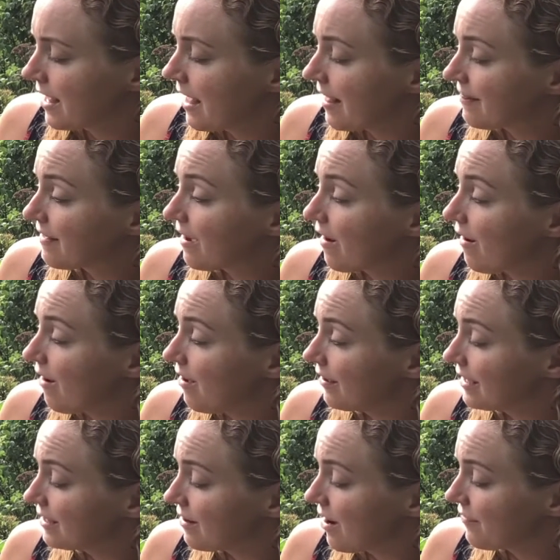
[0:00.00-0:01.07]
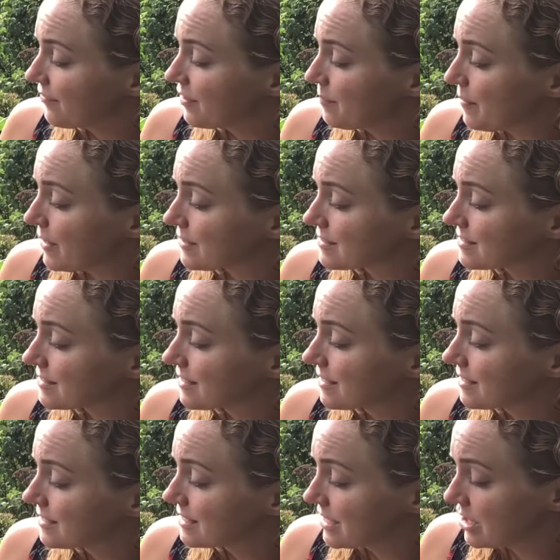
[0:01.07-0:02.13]
They all get off the bus.
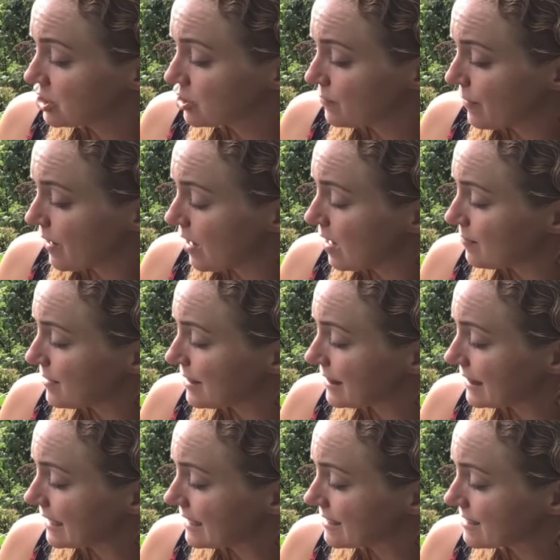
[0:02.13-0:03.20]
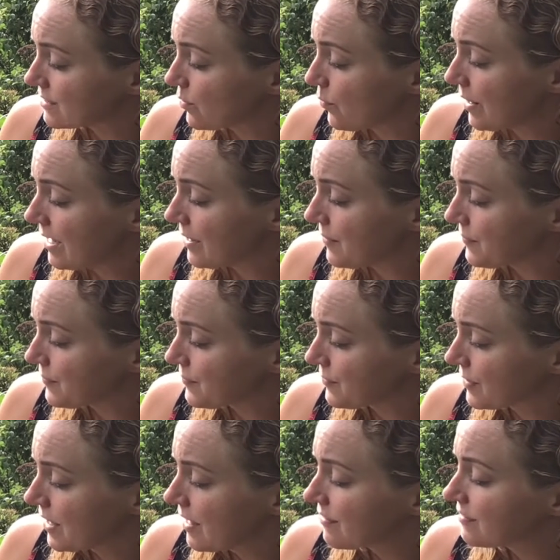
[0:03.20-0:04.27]
Teacher Bob leads the way.
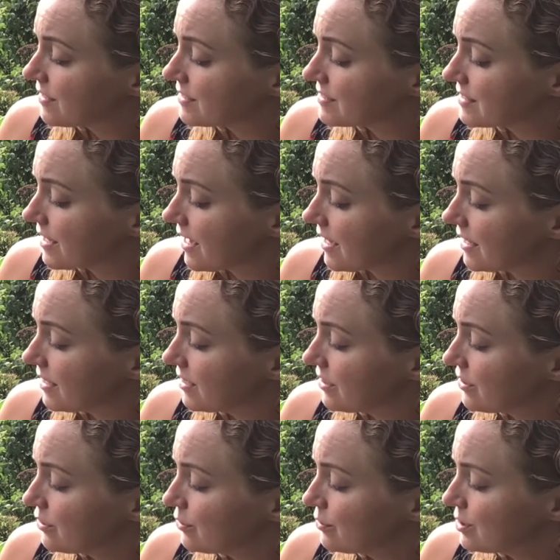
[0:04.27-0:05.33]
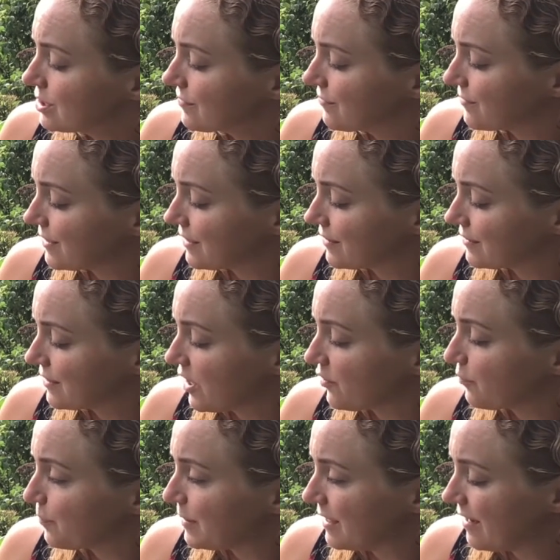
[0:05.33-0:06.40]
They see a huge field
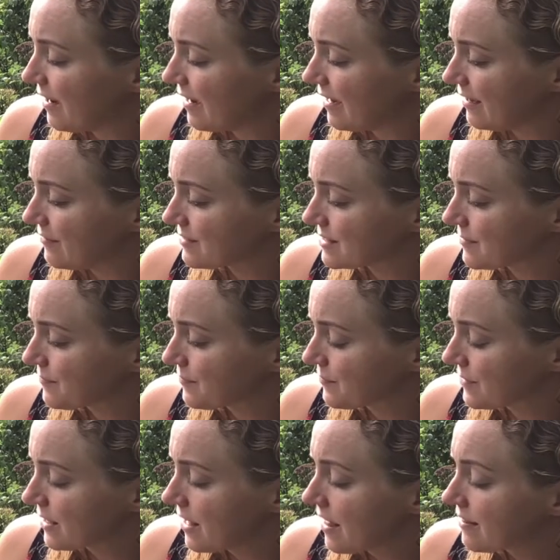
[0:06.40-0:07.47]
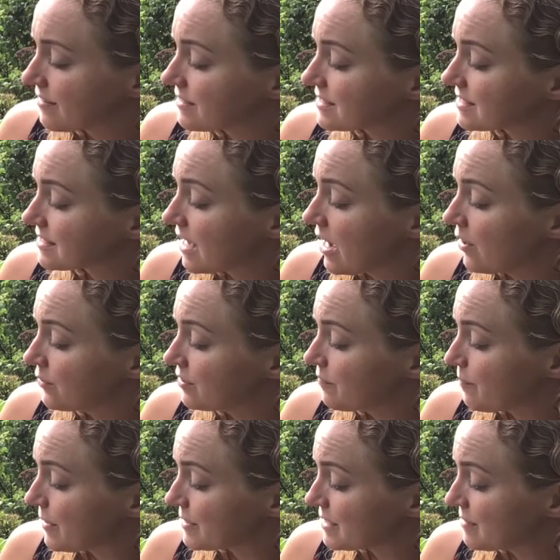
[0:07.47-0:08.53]
of beehives. The sound of
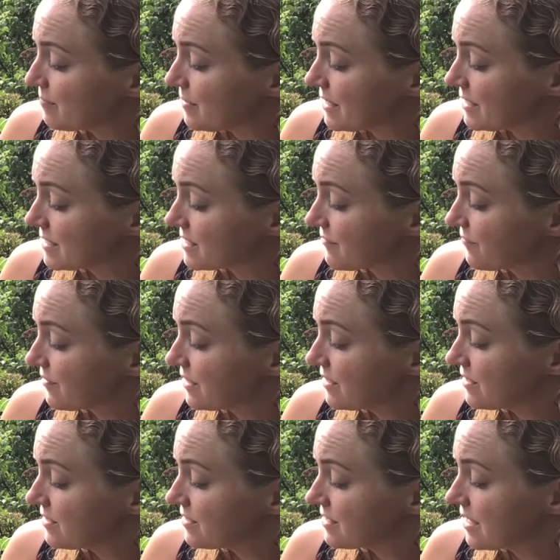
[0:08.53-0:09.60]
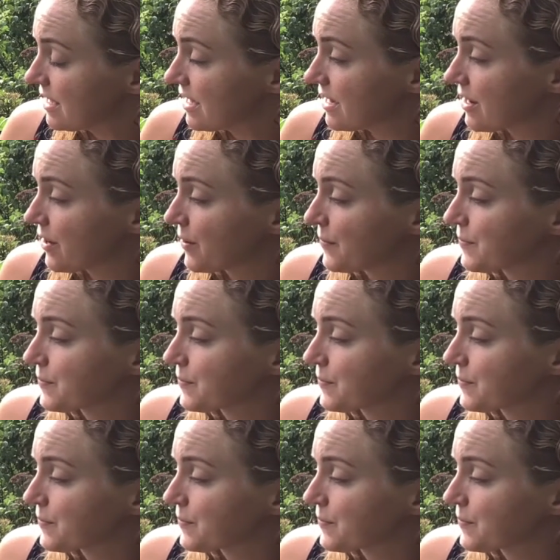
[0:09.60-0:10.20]
buzzing bees fills the air.